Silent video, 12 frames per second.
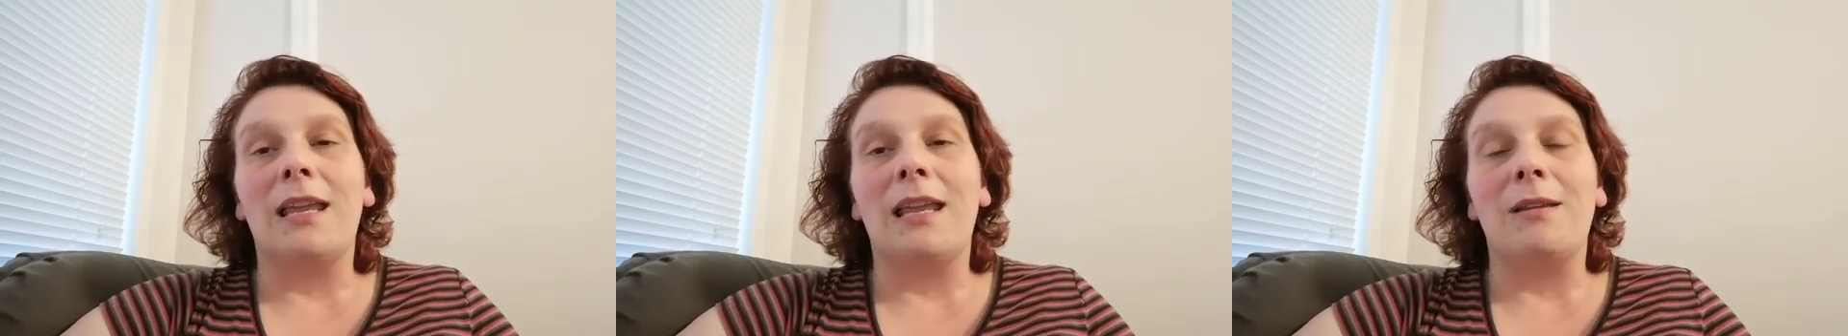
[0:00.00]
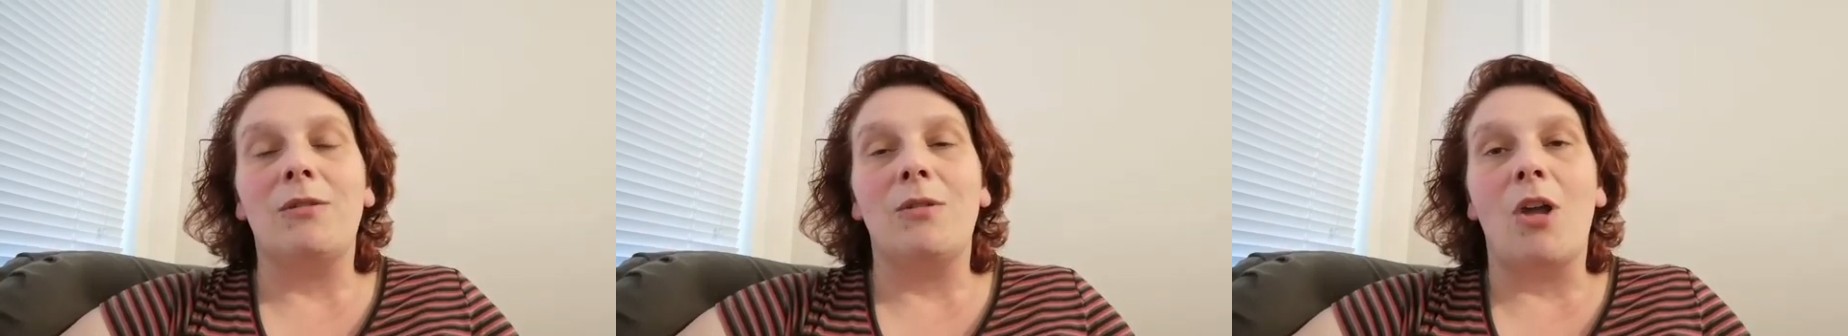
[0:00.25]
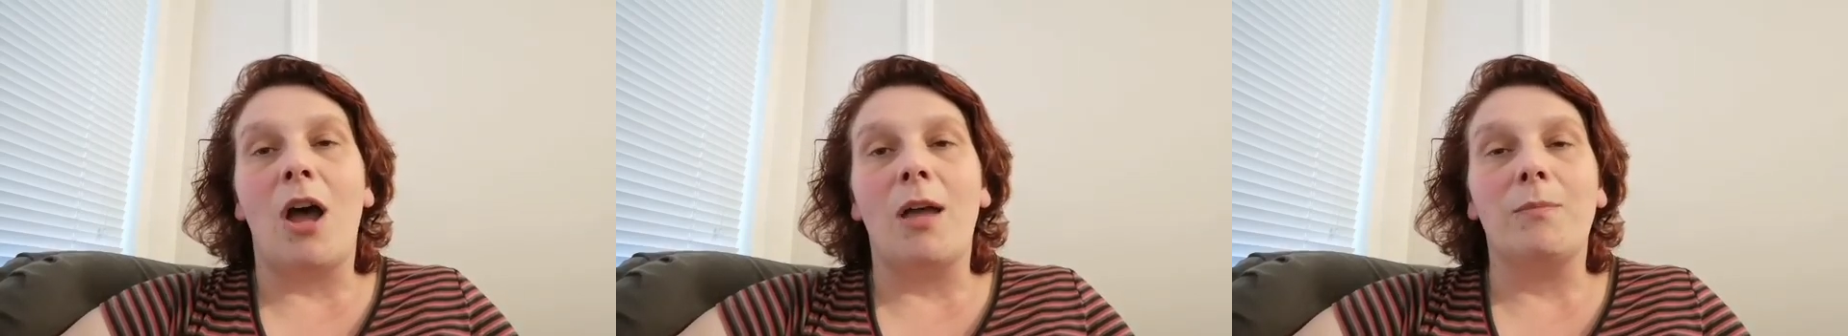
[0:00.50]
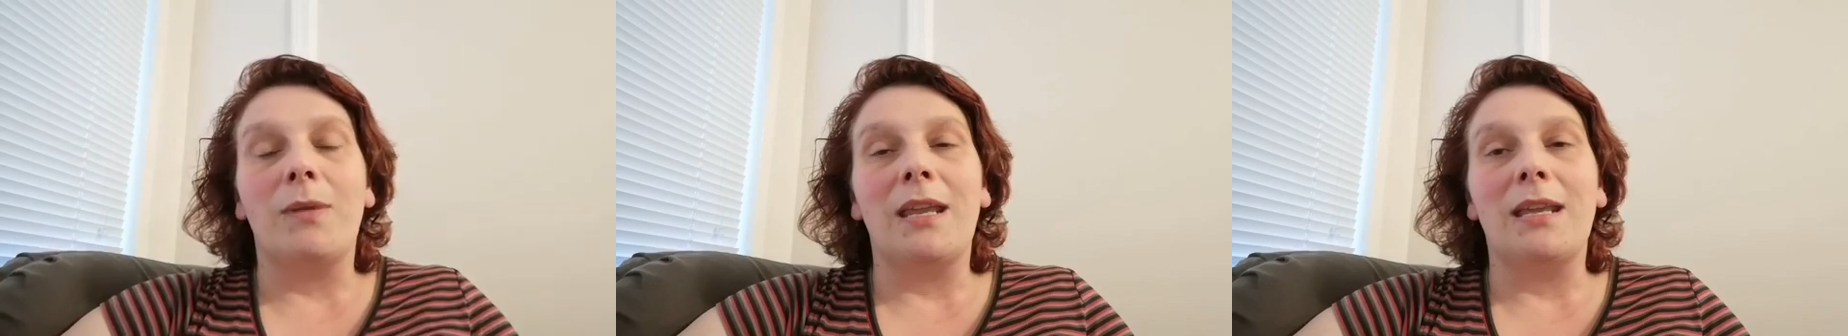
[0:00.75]
it
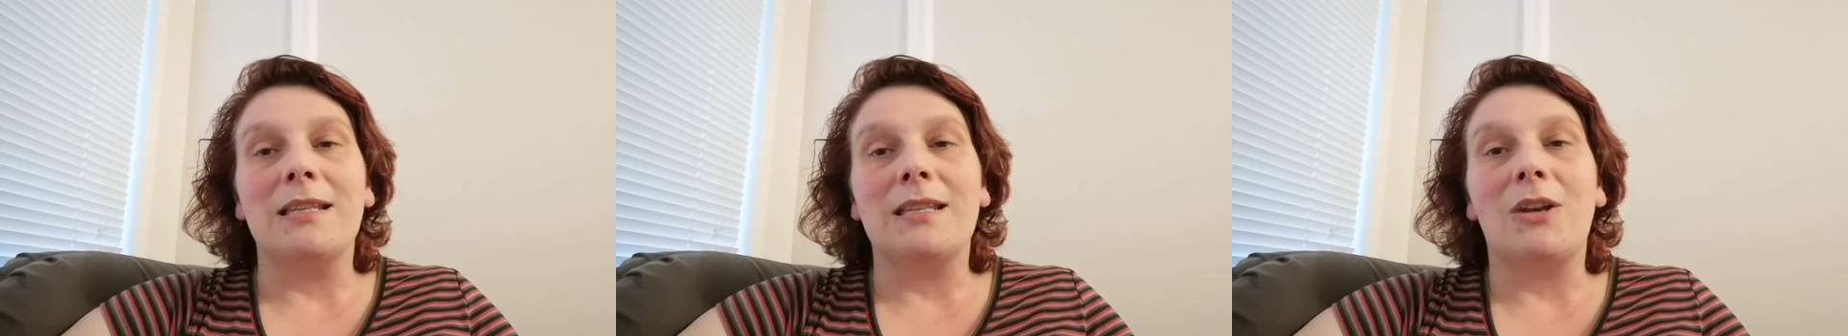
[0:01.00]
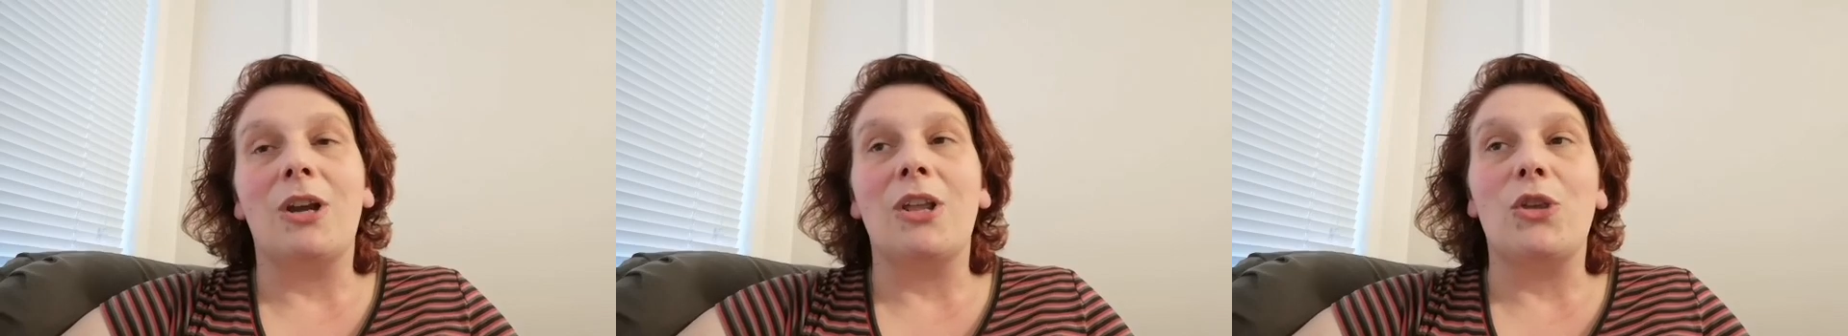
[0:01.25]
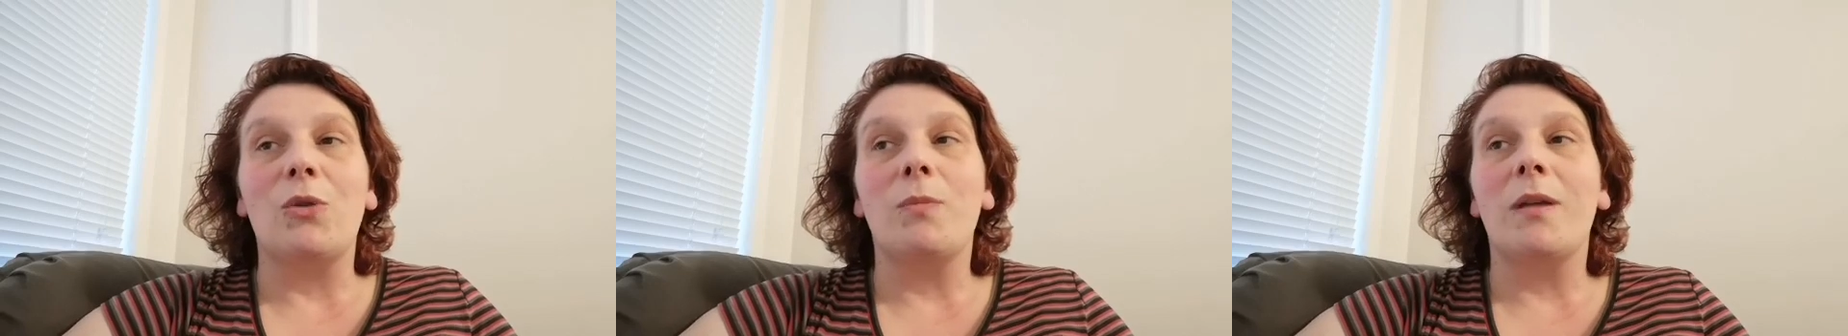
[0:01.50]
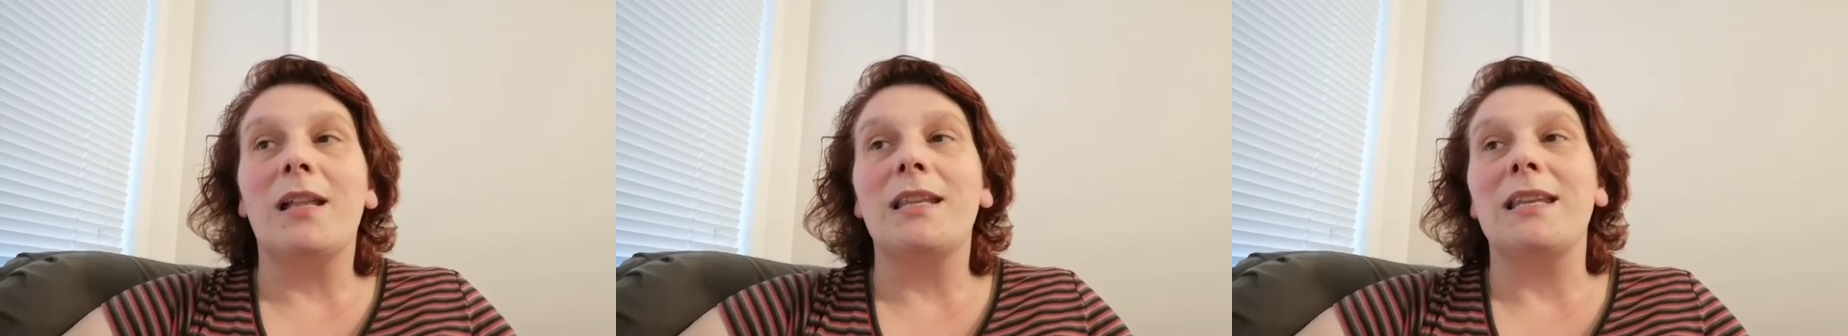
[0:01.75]
not being considered a
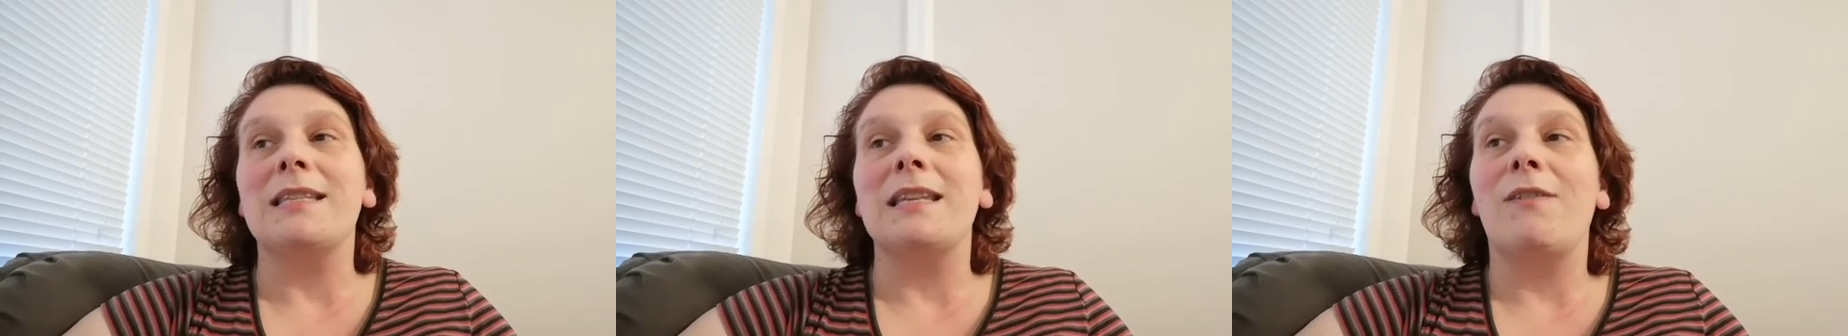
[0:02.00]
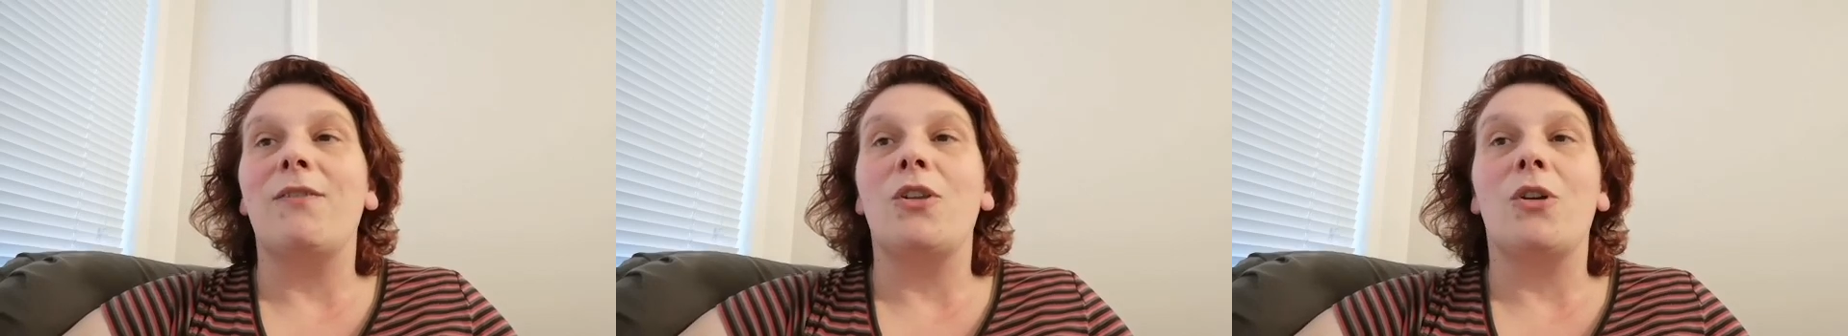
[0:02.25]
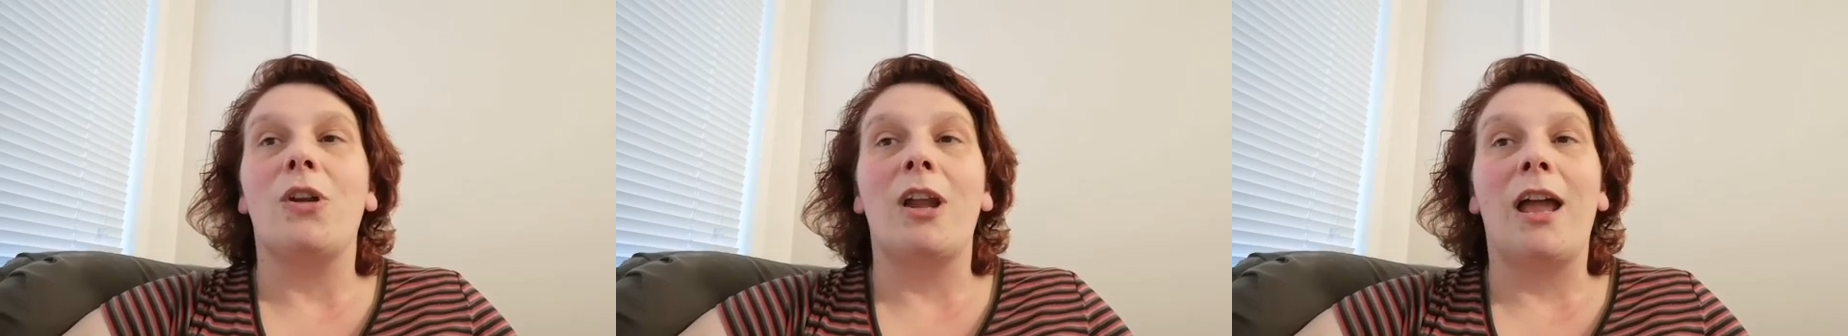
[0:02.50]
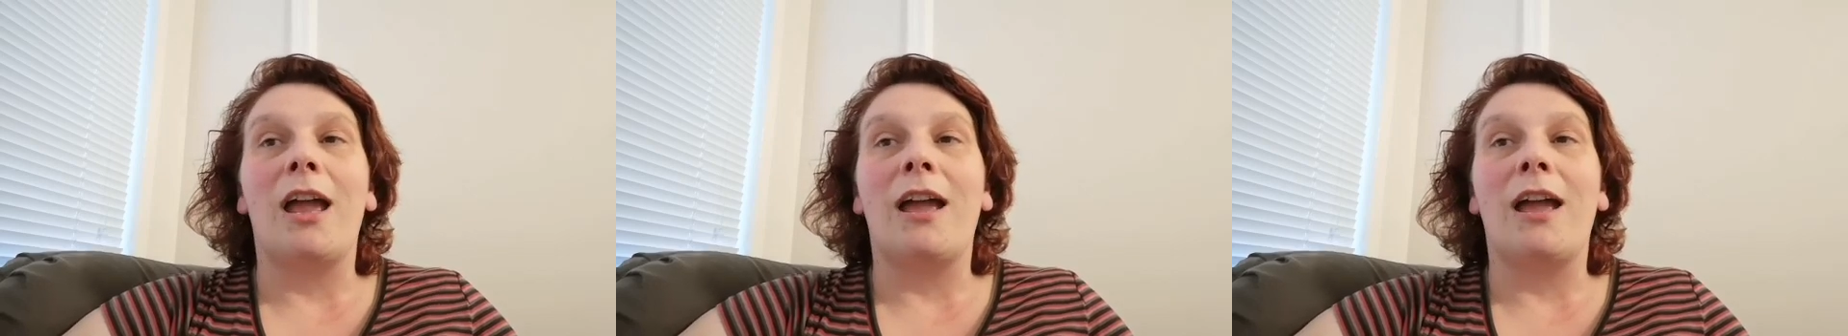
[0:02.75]
U-build is if you're